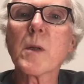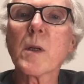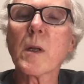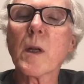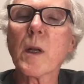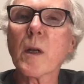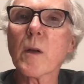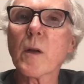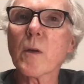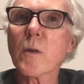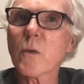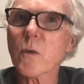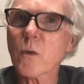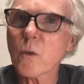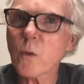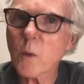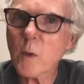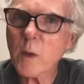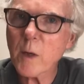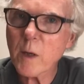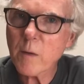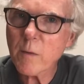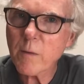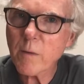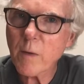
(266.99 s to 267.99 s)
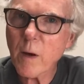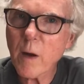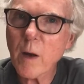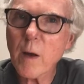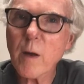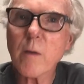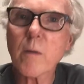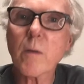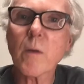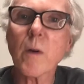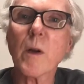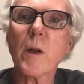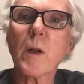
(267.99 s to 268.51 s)
it has
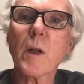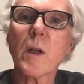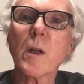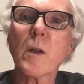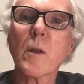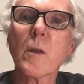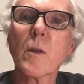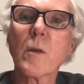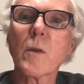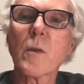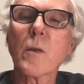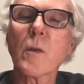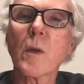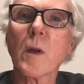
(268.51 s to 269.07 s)
25 ratings,